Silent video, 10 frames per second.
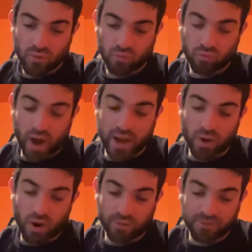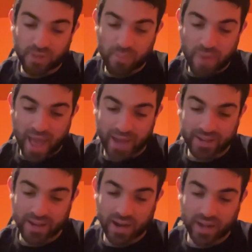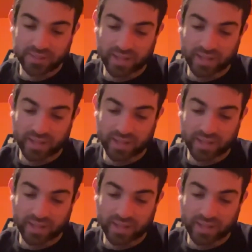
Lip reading: right off the bat, guys,